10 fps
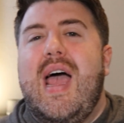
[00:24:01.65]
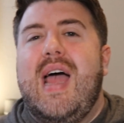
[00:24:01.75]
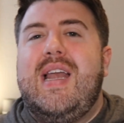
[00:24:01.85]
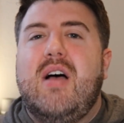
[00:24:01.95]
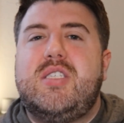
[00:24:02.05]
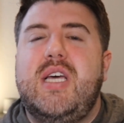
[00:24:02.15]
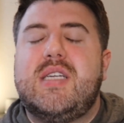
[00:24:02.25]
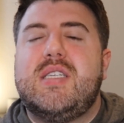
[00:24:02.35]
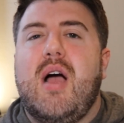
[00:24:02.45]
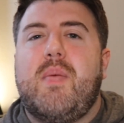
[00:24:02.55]
And now
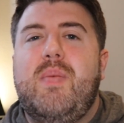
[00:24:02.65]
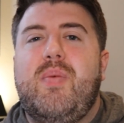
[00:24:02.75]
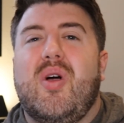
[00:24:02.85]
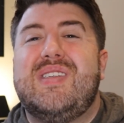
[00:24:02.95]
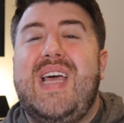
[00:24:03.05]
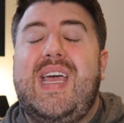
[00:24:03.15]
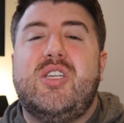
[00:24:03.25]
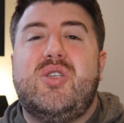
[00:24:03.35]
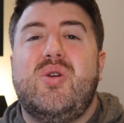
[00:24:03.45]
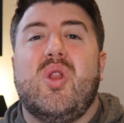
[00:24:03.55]
TikTok people are taking
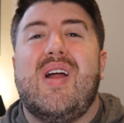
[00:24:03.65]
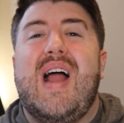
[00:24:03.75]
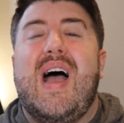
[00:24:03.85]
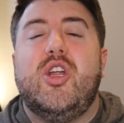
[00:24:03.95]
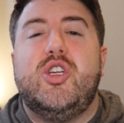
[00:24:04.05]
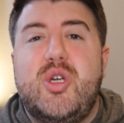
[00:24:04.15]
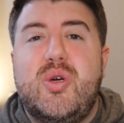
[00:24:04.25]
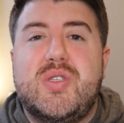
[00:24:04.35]
to learn how to do